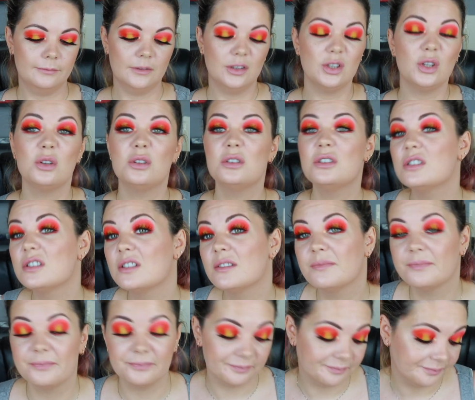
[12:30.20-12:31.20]
Nudes
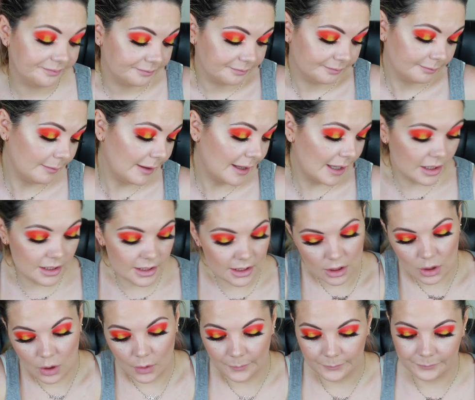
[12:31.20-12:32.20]
because
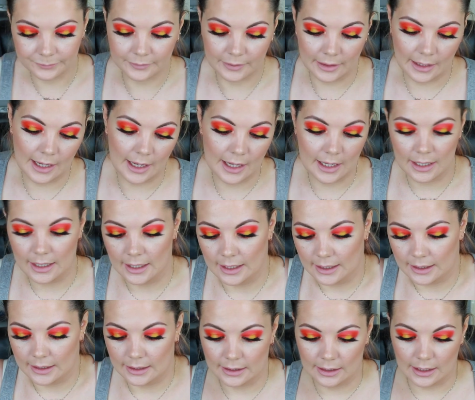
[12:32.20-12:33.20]
you know,
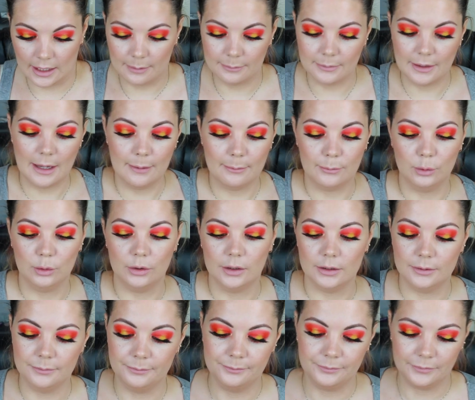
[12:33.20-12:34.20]
I'm that
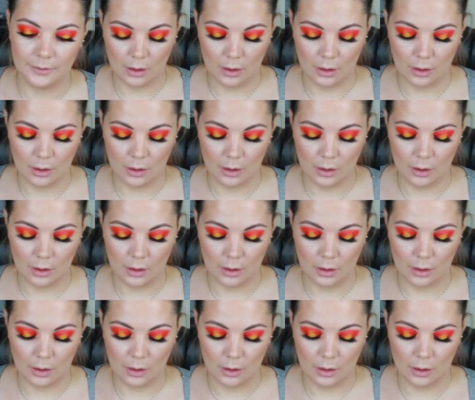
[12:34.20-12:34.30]
boring.